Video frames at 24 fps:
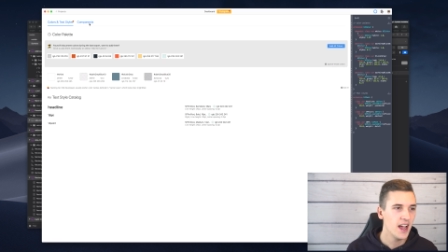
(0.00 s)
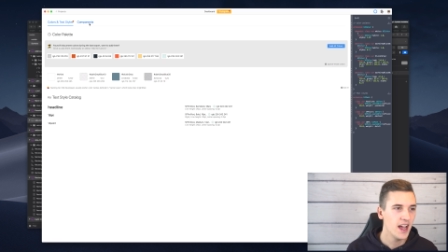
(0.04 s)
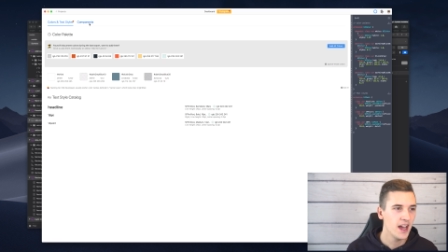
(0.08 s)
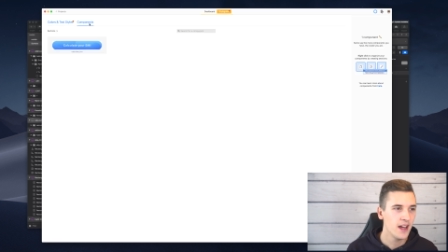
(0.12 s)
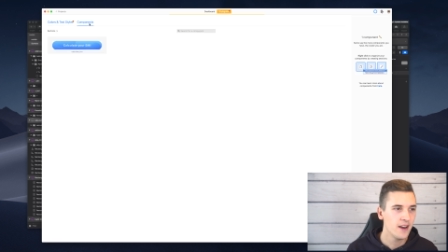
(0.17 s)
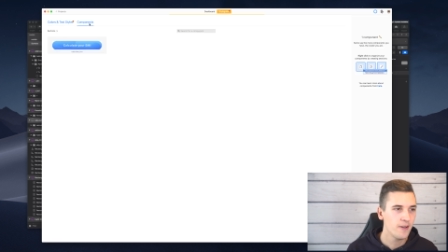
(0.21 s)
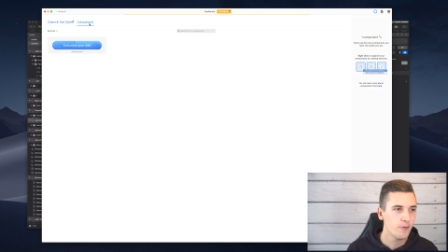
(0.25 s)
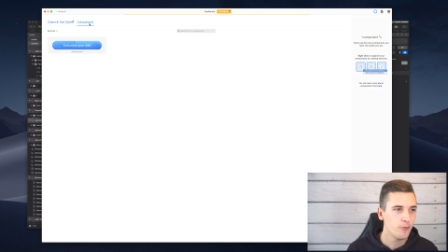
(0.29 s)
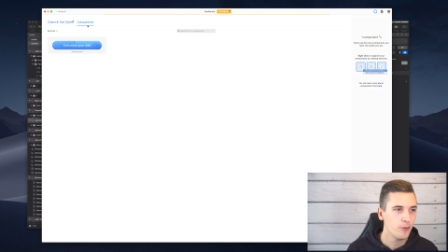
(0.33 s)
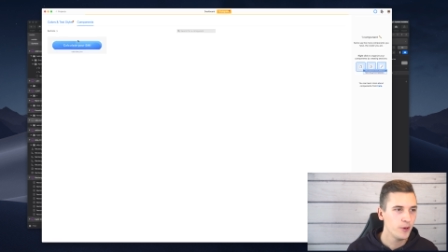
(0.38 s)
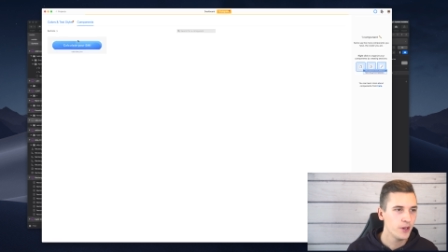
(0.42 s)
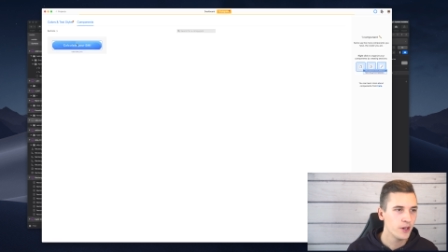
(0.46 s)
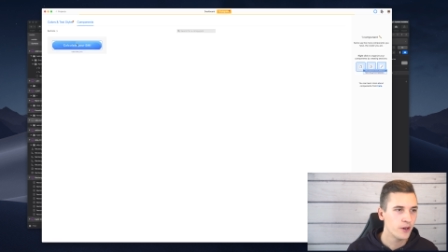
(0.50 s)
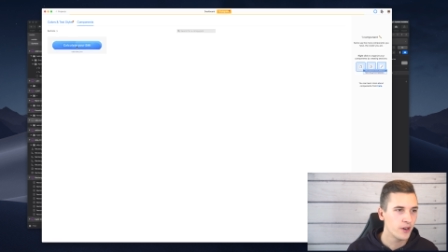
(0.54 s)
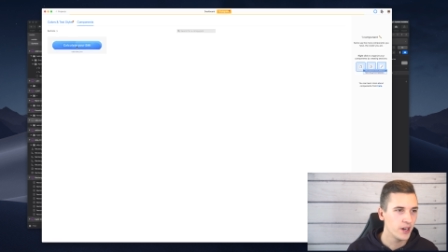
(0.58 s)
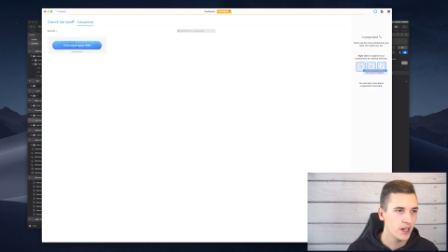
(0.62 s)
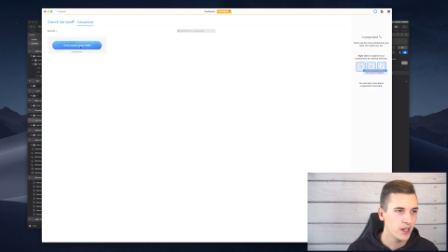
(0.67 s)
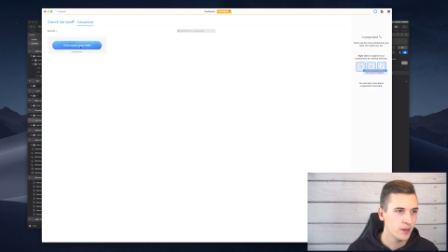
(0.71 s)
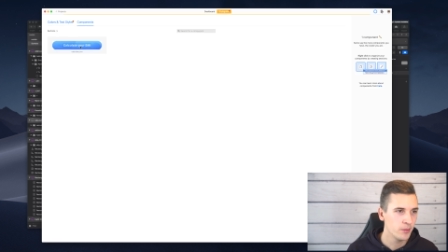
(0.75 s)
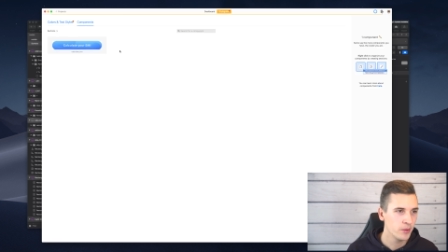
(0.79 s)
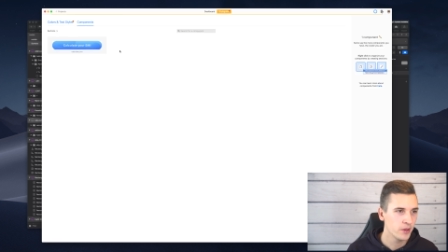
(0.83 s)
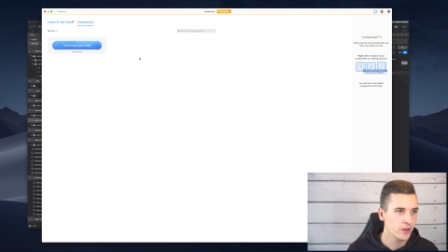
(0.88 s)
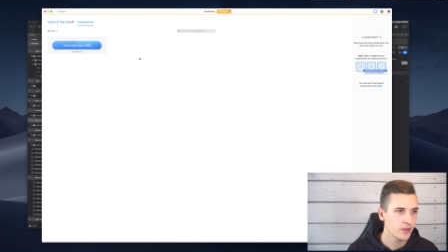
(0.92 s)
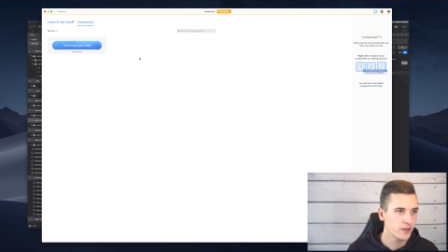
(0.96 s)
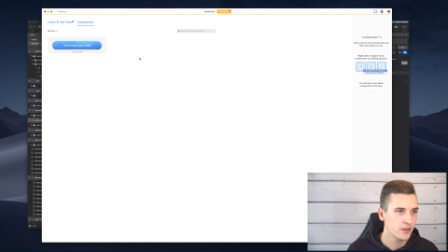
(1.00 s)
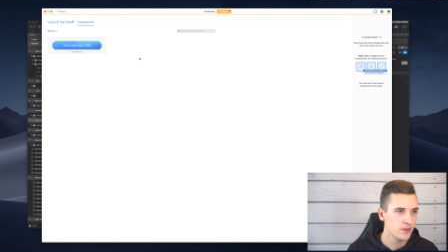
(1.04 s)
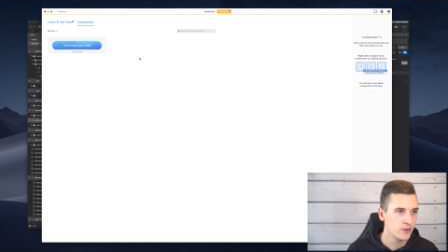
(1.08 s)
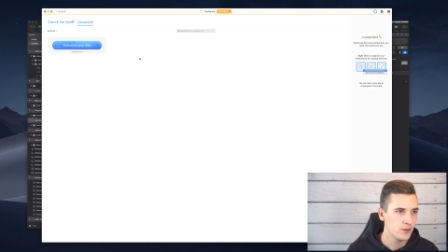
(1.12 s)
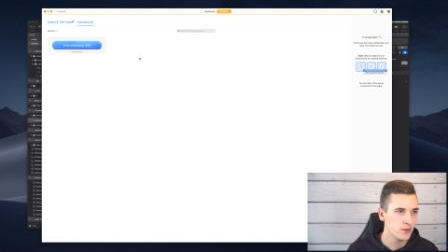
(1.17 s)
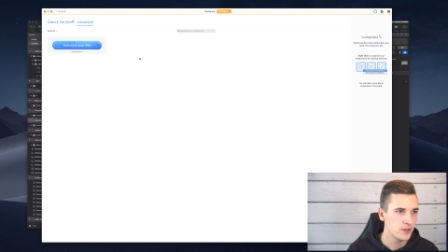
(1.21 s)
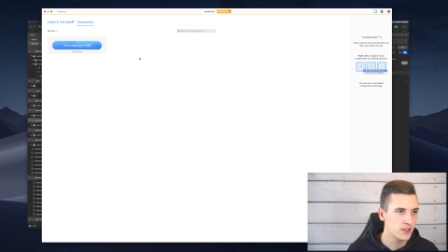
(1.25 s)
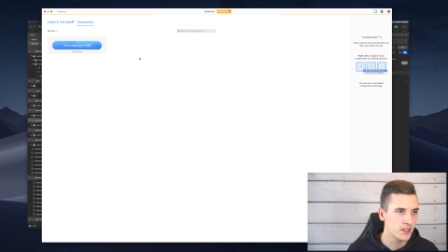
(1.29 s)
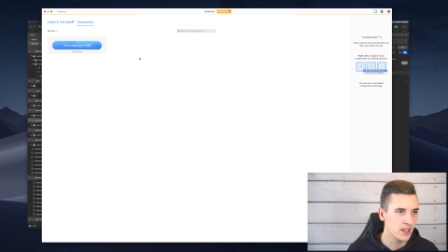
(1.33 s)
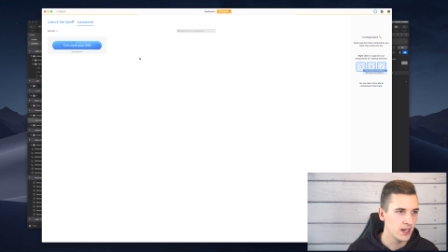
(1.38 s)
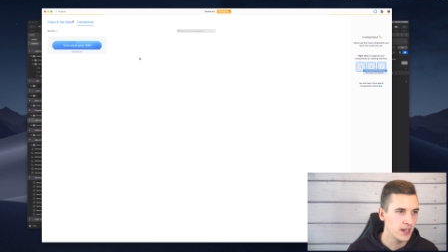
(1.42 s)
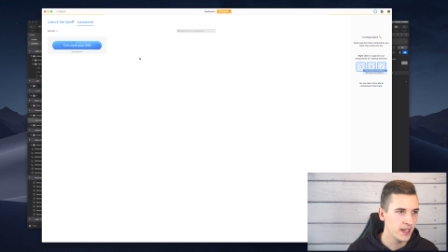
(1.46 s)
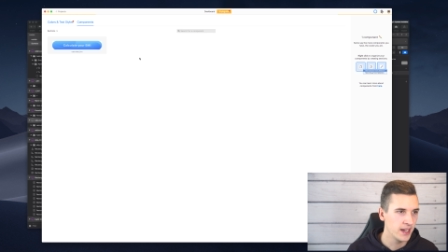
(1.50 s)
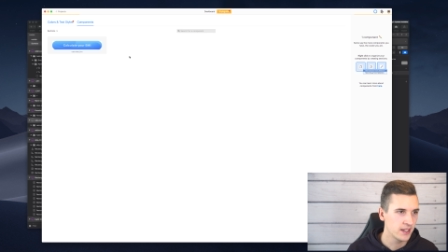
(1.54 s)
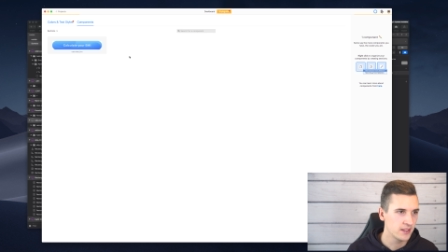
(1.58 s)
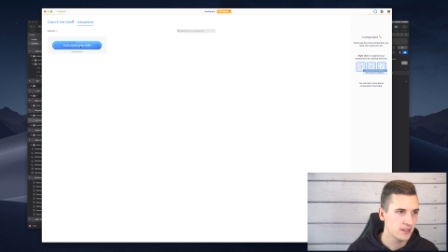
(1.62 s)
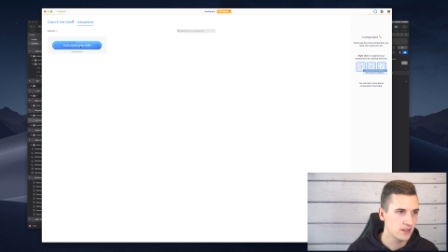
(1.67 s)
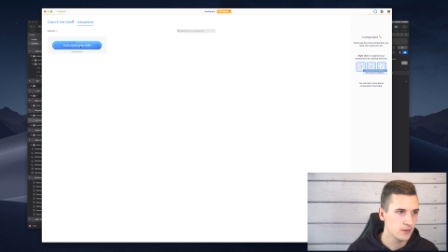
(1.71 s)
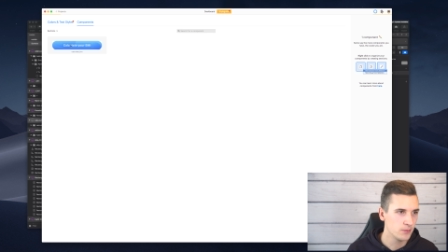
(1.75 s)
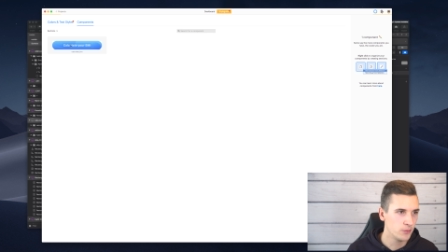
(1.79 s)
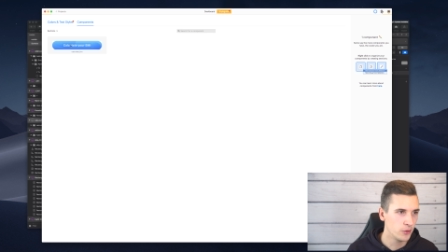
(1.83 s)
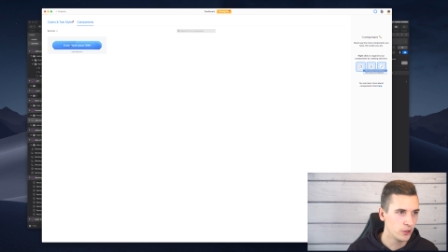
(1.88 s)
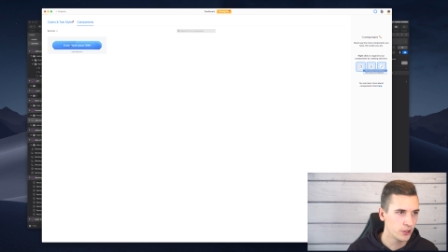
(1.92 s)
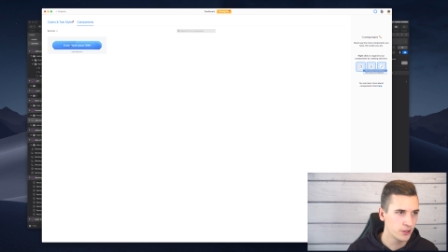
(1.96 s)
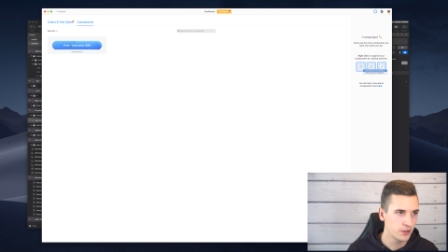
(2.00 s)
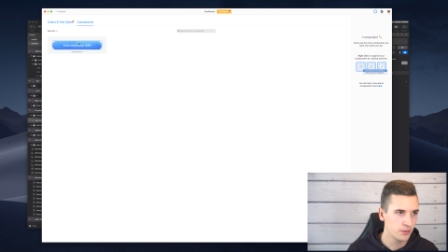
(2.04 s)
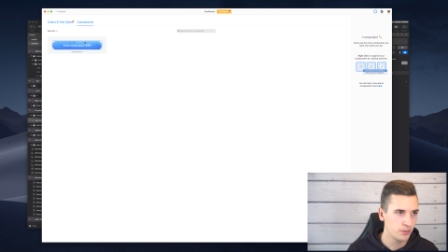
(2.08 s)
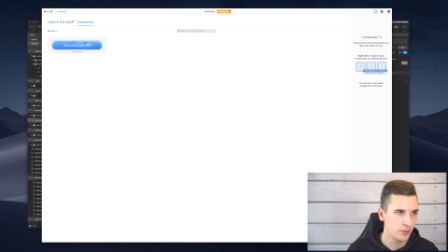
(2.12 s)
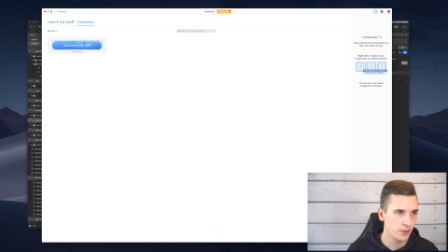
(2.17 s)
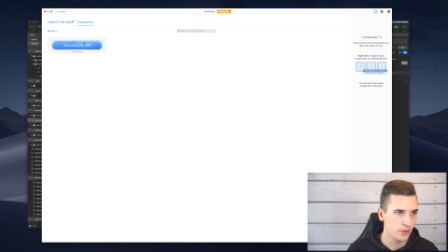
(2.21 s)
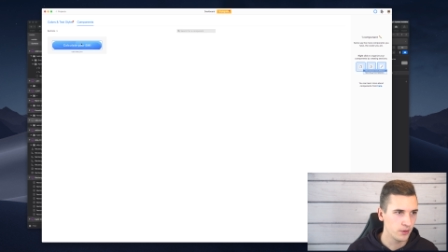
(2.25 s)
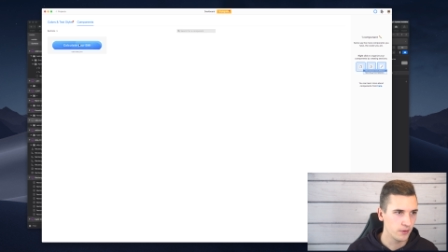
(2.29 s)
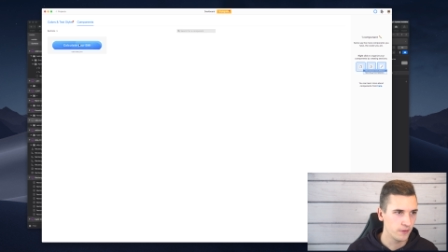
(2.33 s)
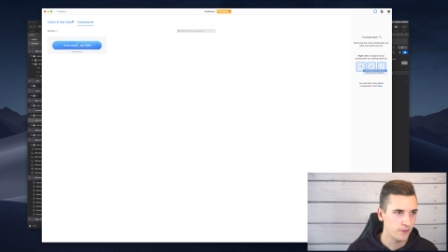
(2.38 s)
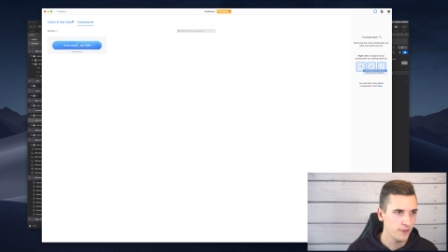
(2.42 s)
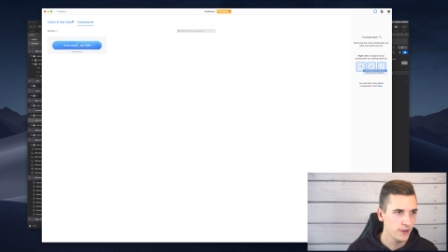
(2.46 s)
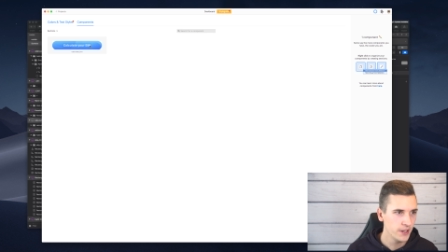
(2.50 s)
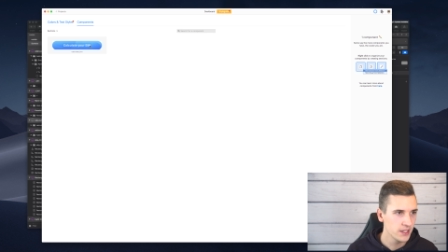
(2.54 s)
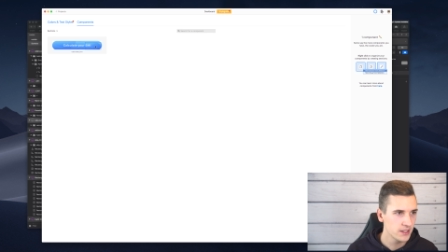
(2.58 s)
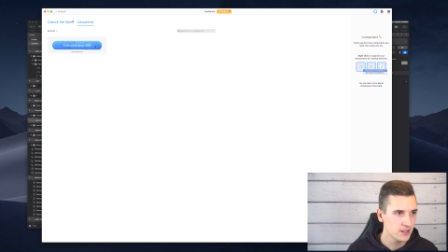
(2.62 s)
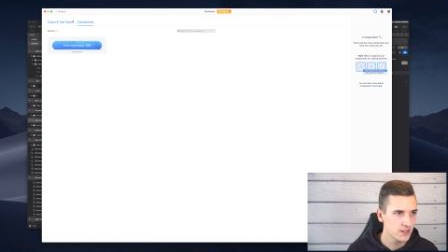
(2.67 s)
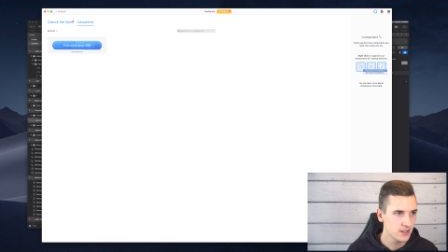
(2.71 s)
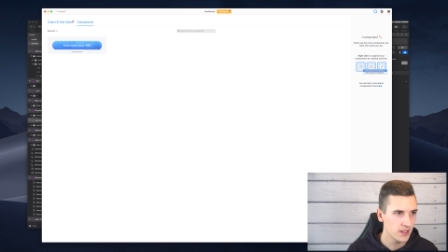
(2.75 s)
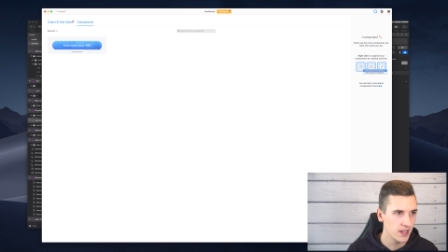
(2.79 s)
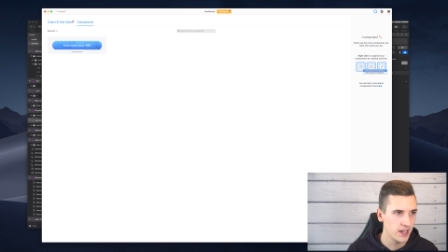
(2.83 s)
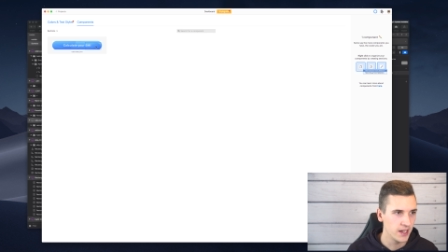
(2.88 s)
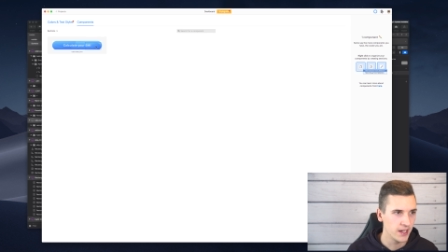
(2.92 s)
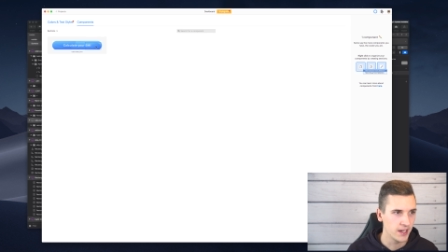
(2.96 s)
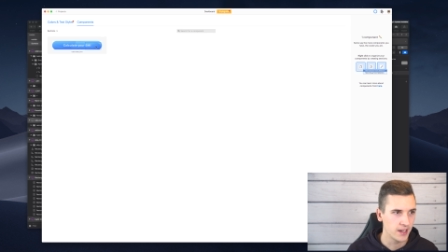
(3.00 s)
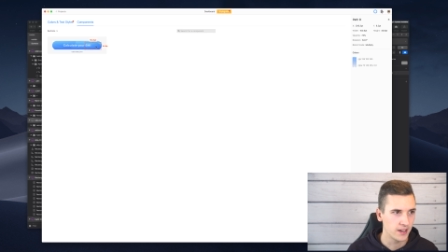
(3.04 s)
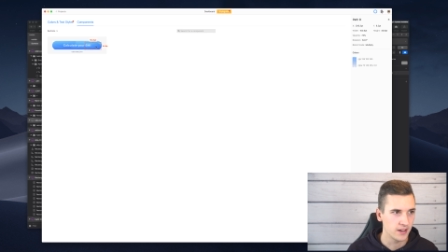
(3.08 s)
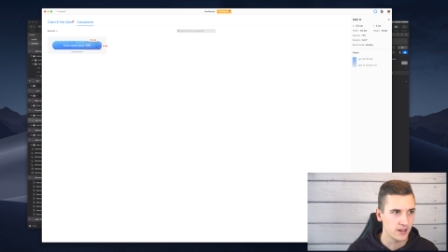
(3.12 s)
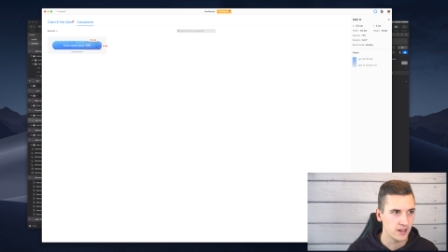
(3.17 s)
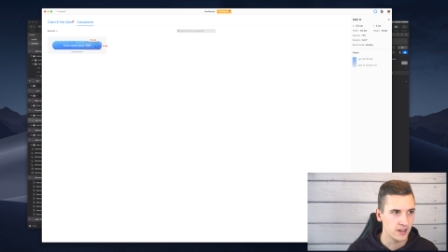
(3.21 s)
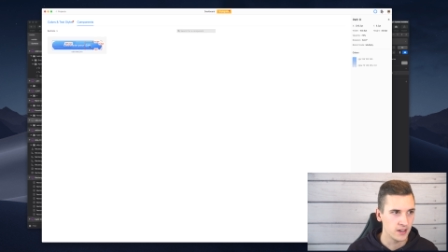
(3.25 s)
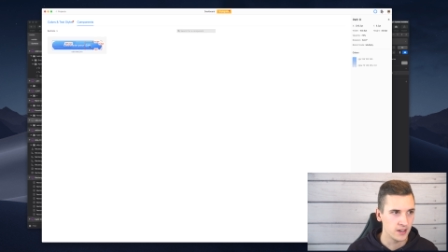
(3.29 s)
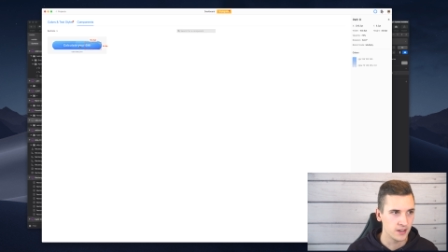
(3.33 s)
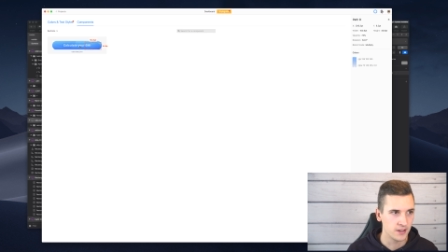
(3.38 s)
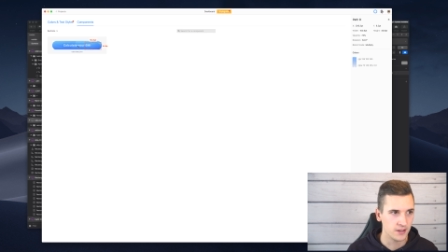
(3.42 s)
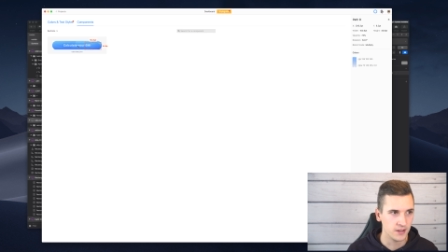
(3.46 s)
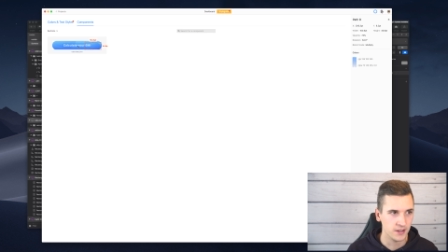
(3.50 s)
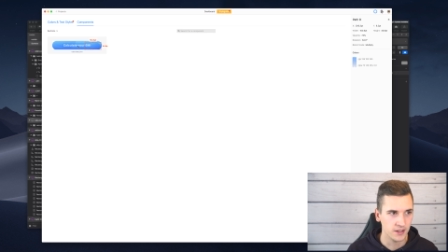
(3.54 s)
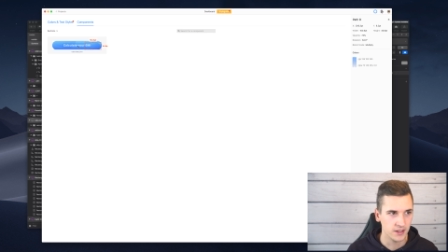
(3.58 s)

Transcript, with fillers: And we are able to select multiple things like uh,